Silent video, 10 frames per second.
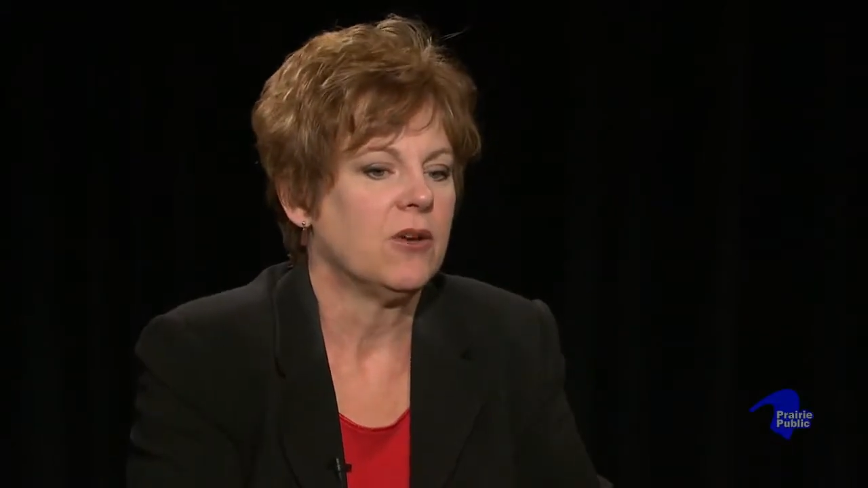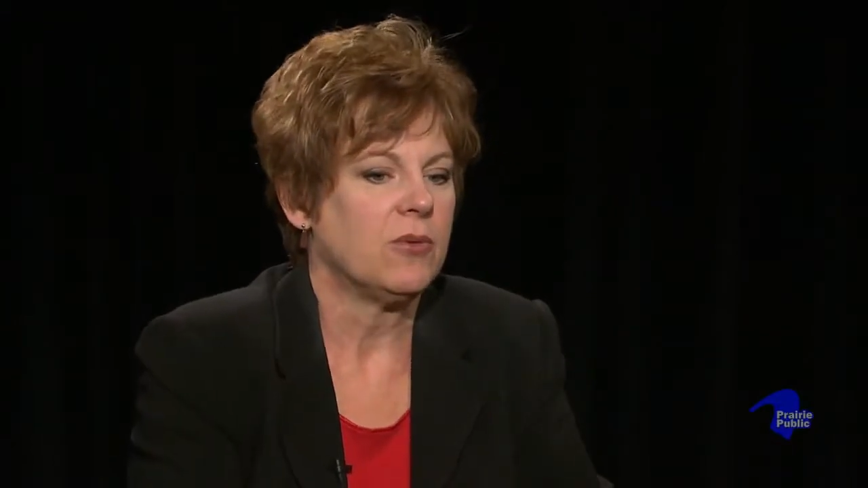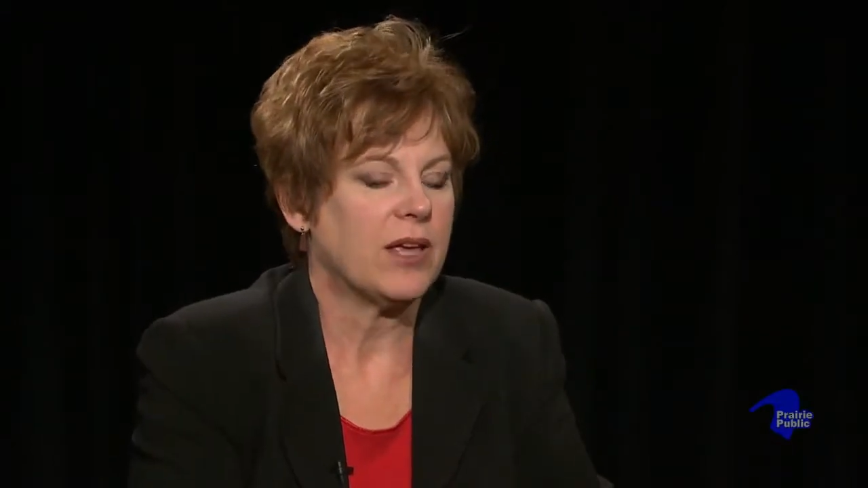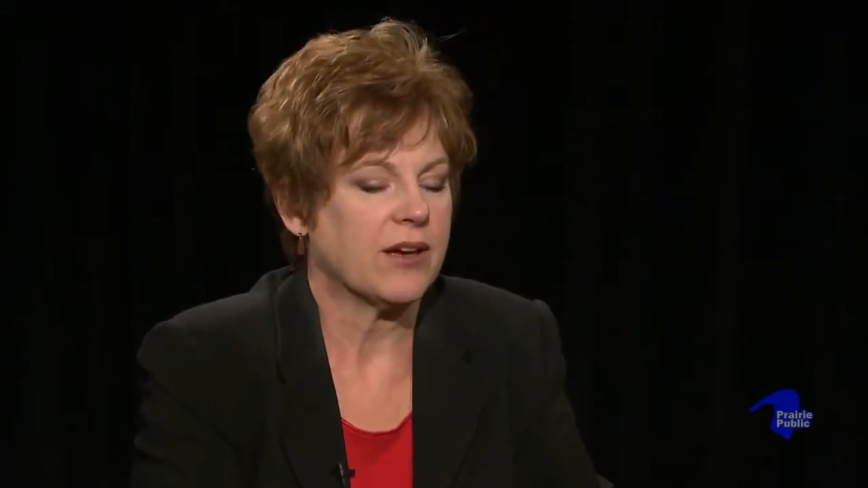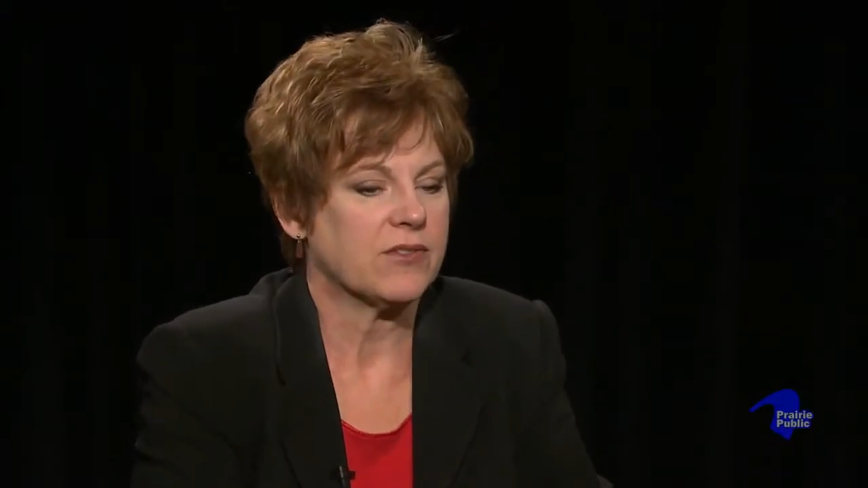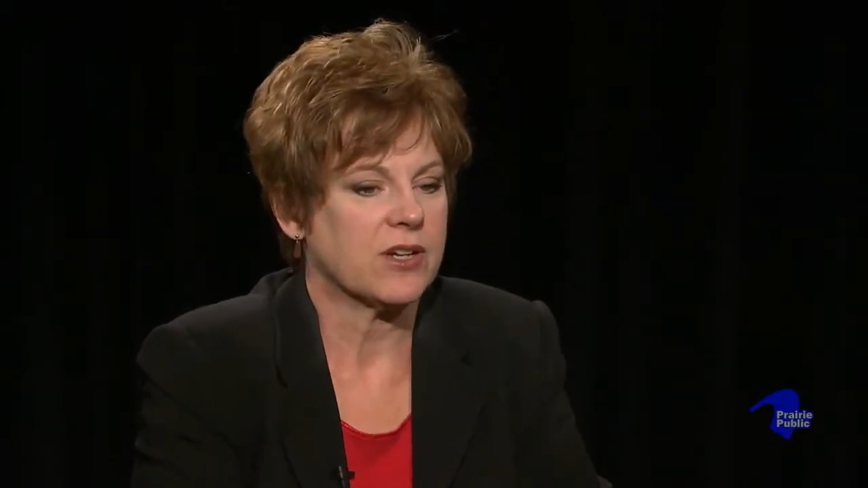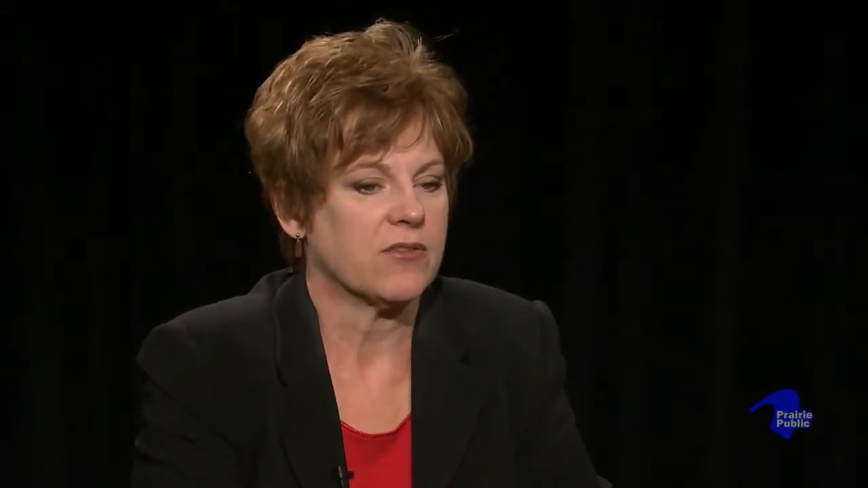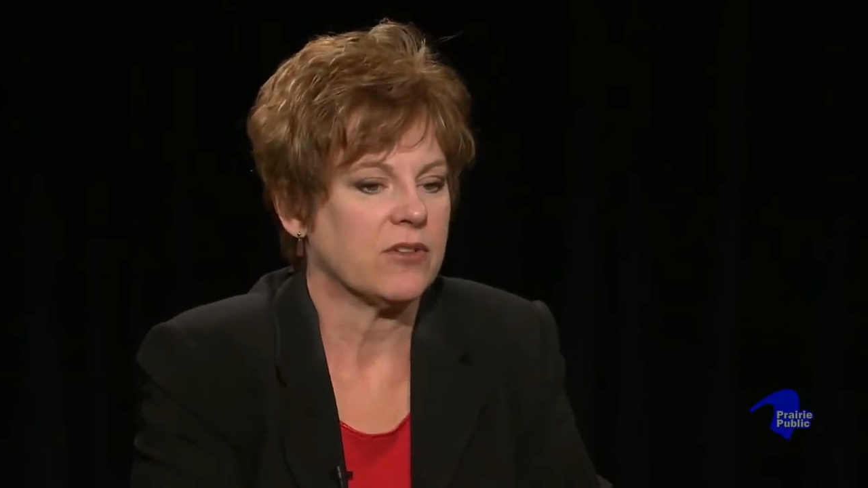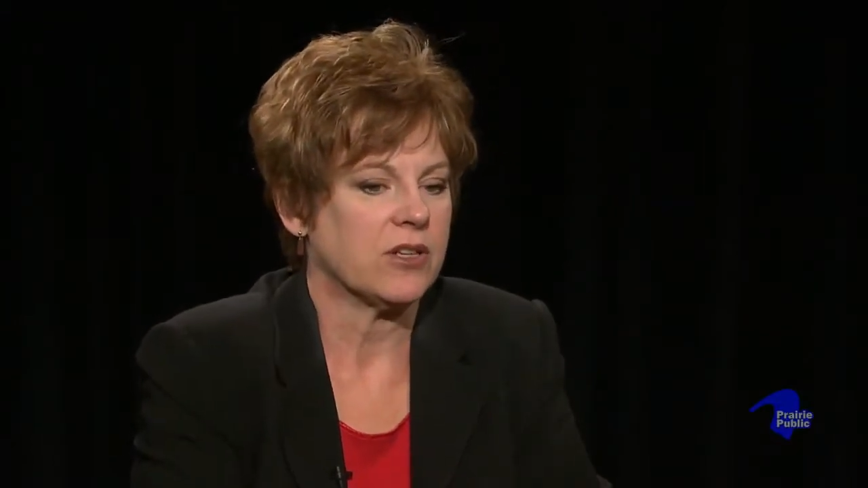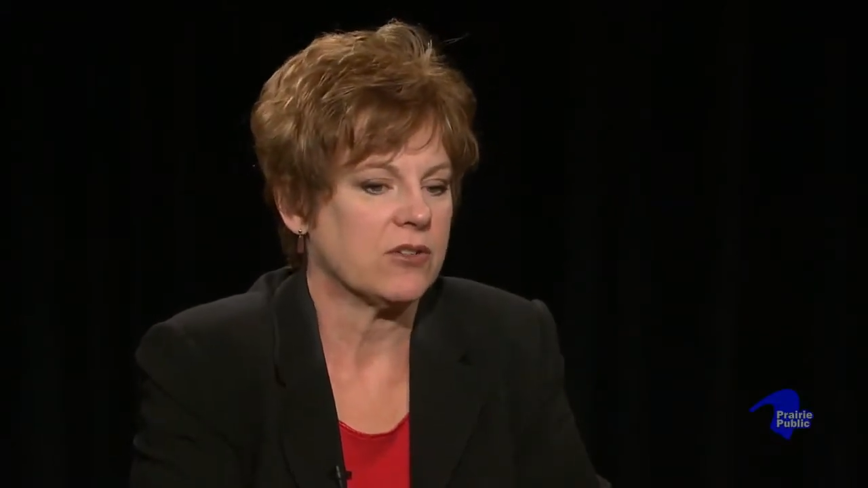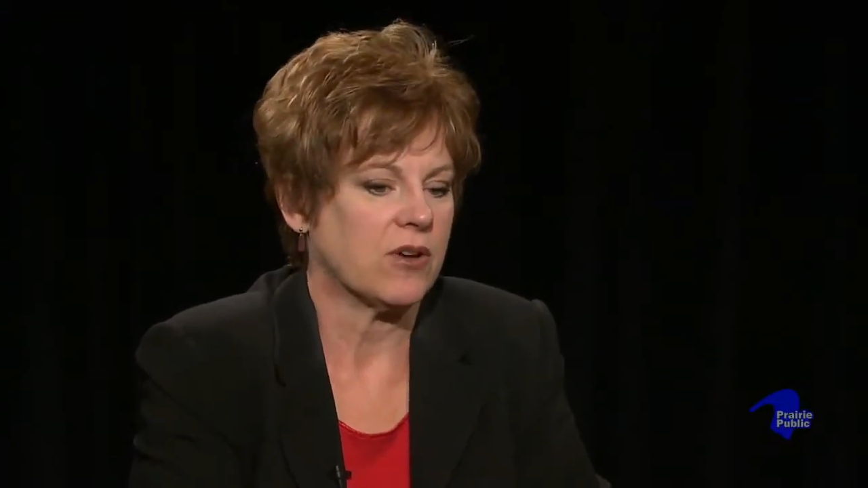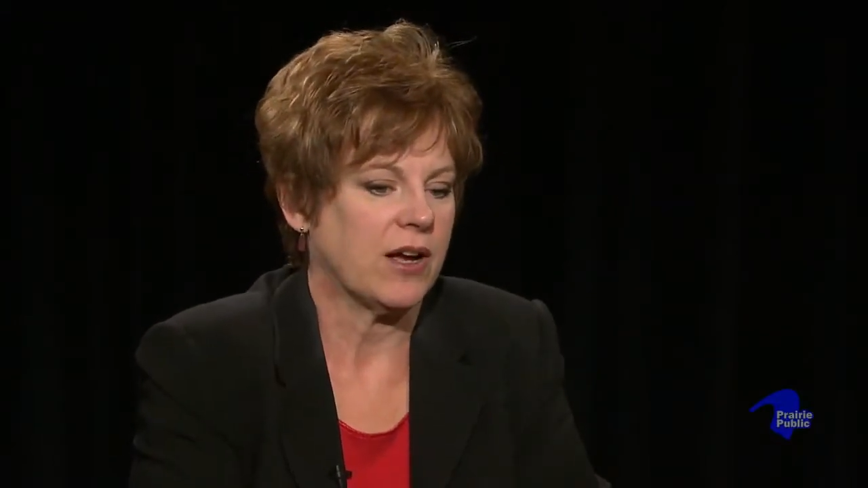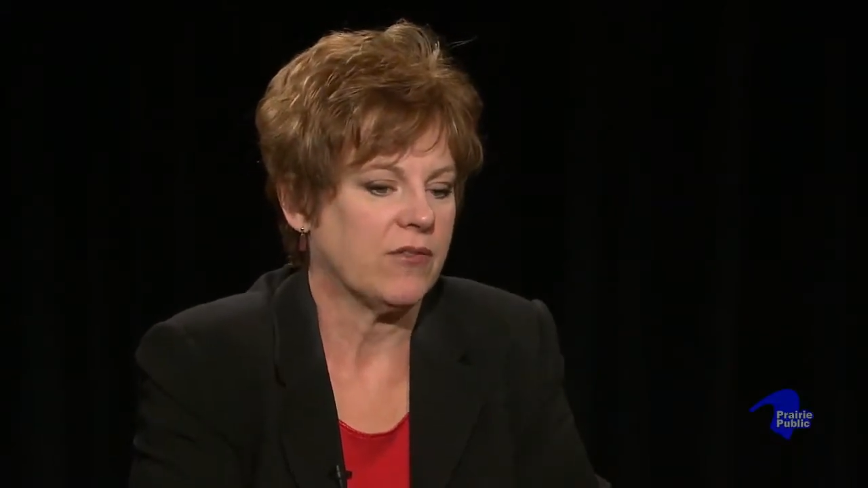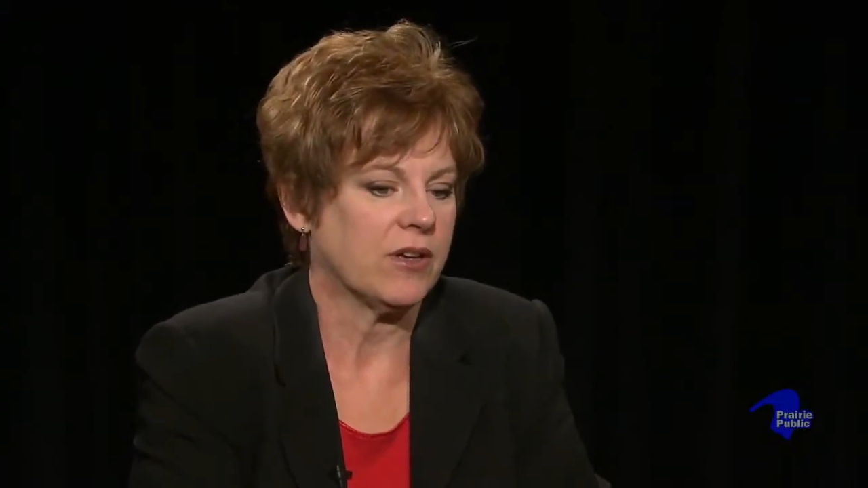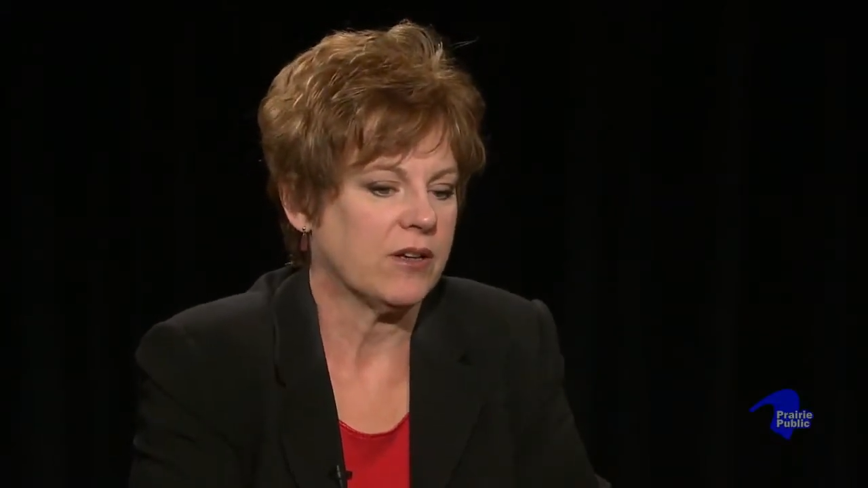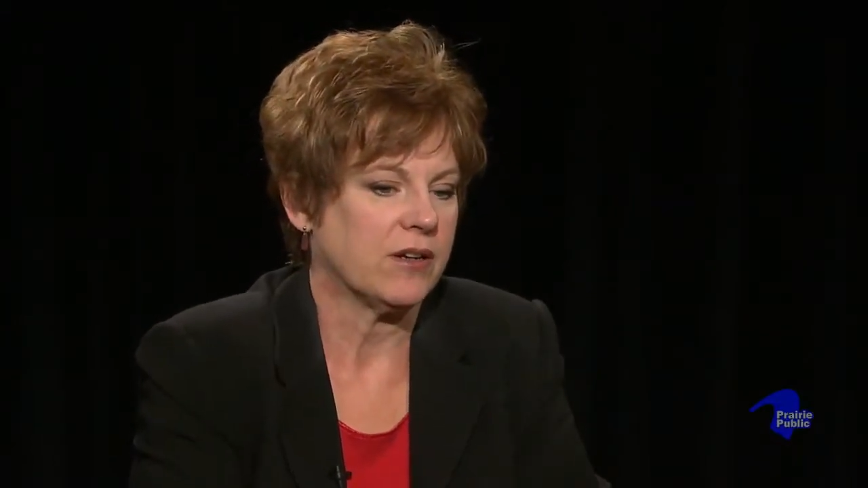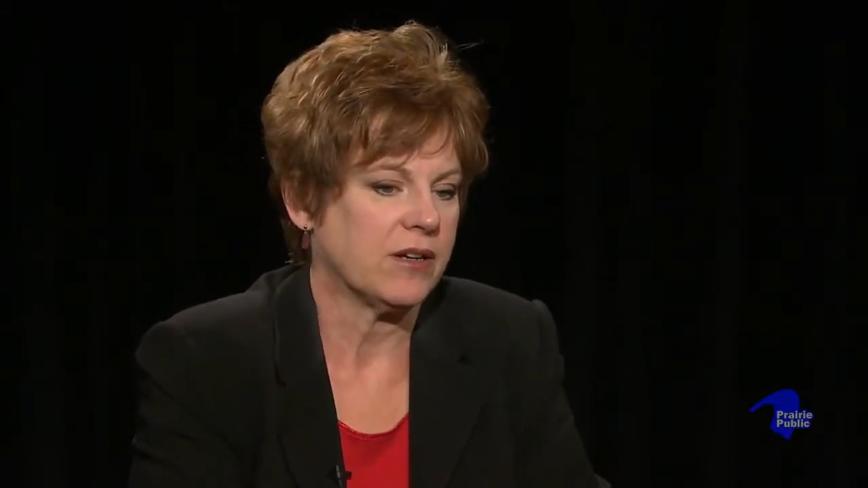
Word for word: We have several that drive in